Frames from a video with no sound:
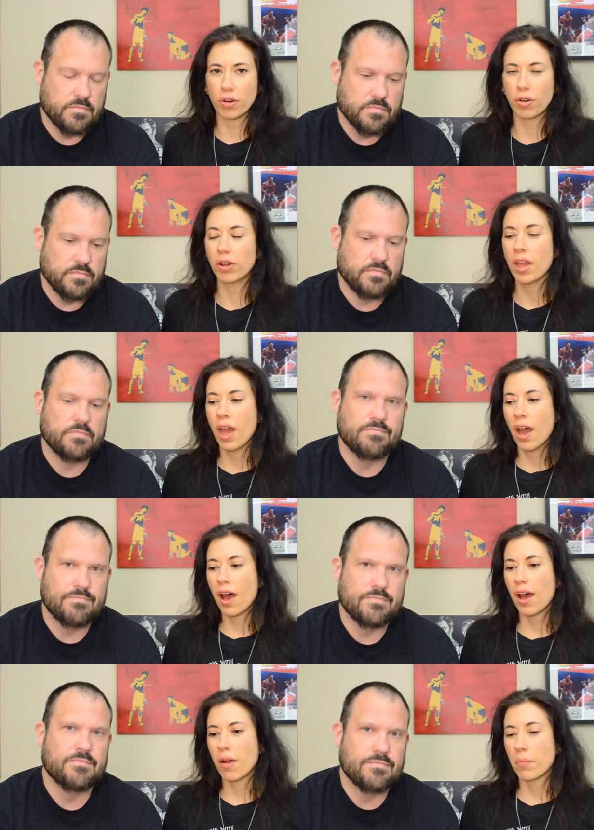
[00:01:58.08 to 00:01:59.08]
Speaker 1: Girl?
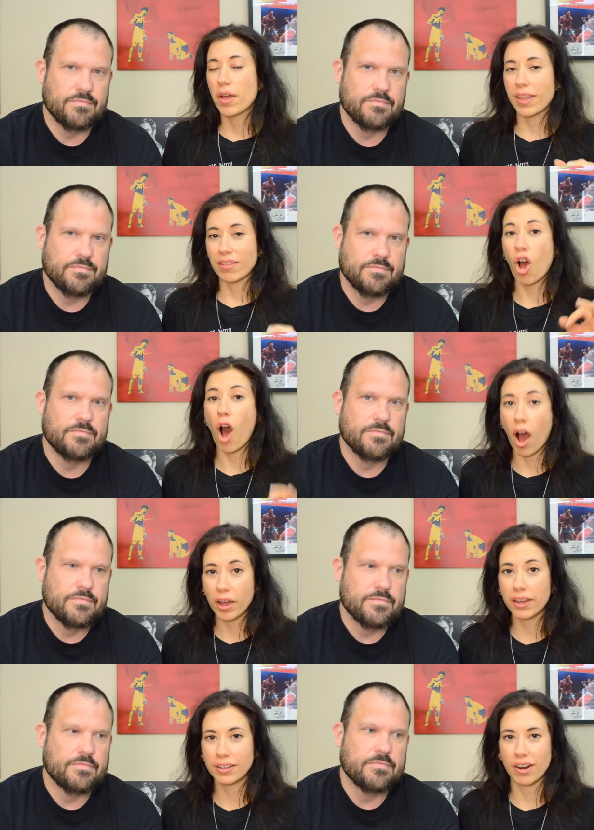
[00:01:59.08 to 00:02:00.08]
Um, that's
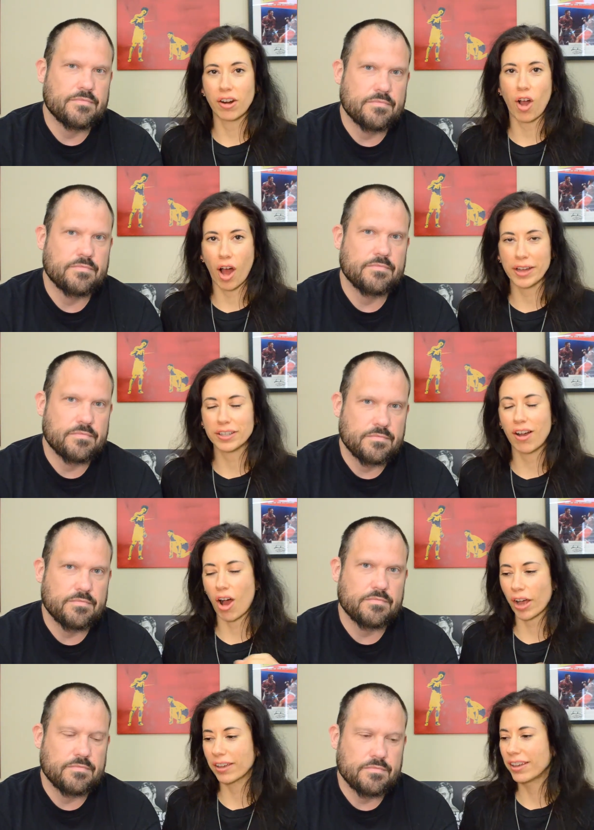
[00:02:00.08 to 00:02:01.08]
Hawk, not Hot.
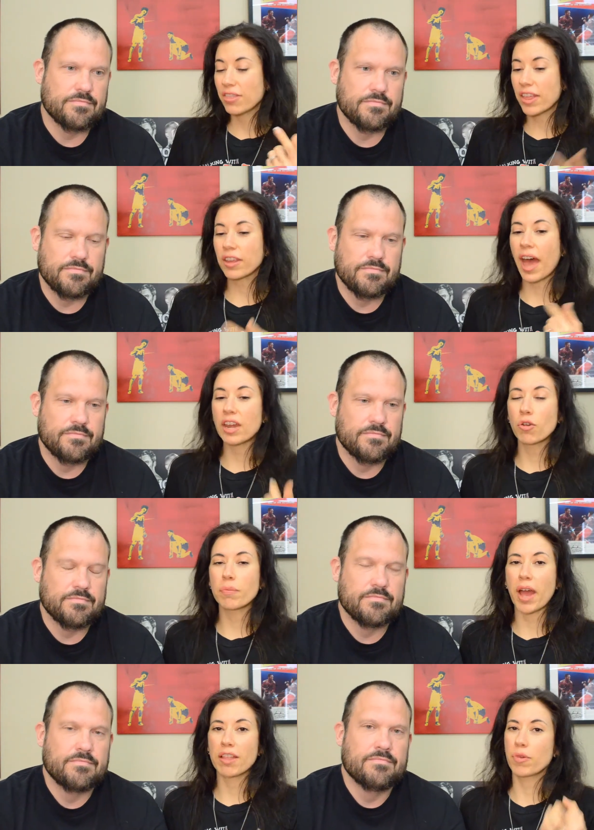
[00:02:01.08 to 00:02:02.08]
Hawk. This kind of
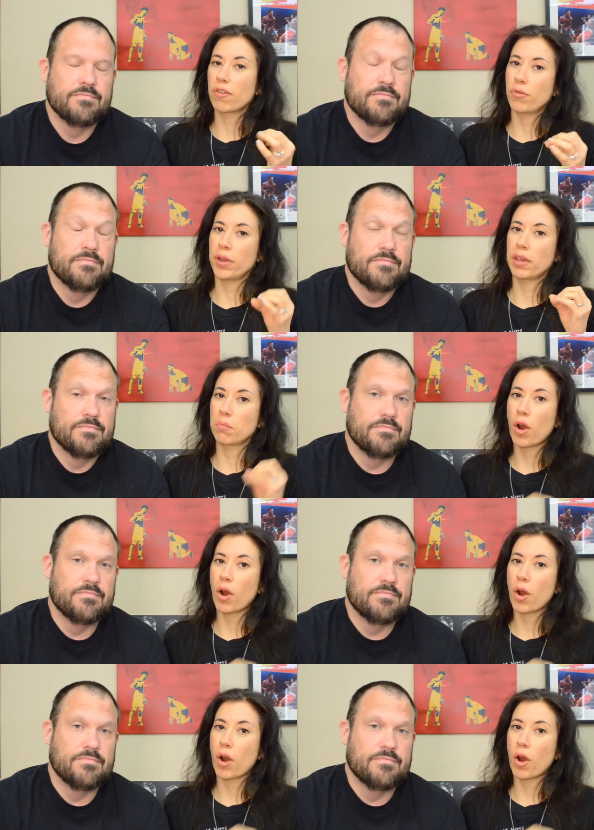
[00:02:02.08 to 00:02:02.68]
reminds me of when